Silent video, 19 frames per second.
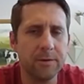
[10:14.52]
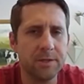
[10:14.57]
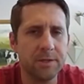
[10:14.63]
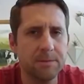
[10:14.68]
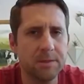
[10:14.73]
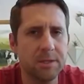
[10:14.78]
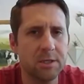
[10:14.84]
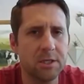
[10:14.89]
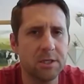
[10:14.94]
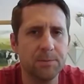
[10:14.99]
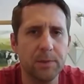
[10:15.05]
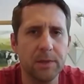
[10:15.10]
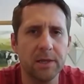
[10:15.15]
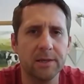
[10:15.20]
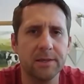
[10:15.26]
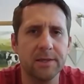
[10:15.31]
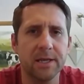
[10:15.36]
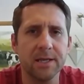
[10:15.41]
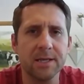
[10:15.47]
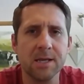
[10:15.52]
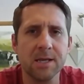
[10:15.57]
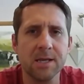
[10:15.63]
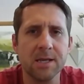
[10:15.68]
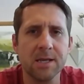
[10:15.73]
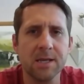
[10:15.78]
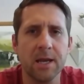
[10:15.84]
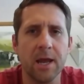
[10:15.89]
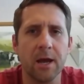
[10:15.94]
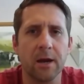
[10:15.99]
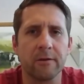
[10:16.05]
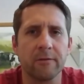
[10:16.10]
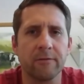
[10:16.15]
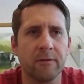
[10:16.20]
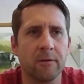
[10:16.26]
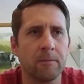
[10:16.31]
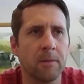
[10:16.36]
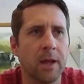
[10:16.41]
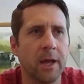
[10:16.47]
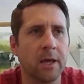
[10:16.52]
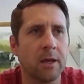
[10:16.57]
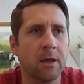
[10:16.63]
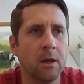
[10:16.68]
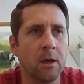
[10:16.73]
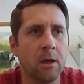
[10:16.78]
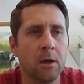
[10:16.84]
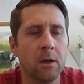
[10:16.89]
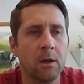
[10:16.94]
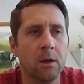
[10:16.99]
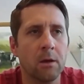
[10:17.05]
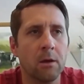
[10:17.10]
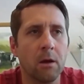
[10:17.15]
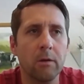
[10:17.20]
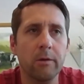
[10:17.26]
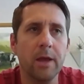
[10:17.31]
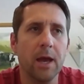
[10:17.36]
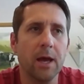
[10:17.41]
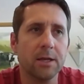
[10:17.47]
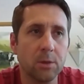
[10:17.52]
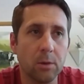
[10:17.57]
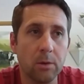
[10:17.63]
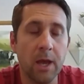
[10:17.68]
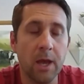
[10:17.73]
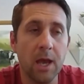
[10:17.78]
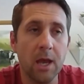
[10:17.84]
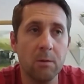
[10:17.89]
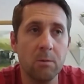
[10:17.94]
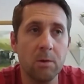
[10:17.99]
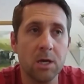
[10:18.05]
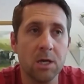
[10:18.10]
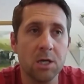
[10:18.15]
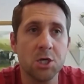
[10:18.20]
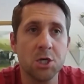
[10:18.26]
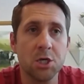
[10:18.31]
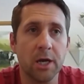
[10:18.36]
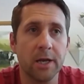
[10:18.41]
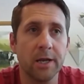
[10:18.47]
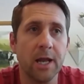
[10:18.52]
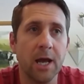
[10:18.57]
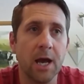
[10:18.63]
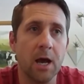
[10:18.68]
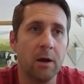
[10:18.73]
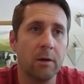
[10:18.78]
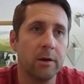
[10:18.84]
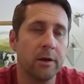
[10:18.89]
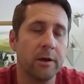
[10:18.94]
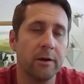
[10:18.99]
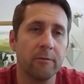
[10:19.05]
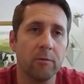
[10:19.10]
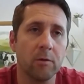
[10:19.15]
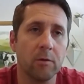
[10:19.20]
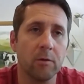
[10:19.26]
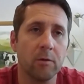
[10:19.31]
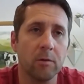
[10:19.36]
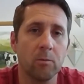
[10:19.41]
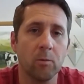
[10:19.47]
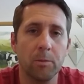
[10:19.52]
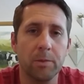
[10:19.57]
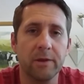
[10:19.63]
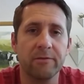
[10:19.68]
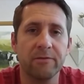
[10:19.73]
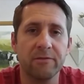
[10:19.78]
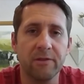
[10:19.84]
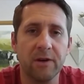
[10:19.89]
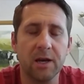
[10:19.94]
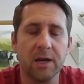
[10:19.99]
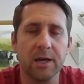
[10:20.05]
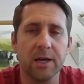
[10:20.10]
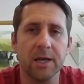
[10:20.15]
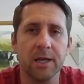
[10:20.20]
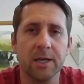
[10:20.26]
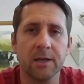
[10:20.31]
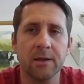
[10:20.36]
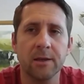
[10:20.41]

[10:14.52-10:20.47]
to just be a disconnect from like, oh yeah, it's okay, we can shut down and everyone will be fine.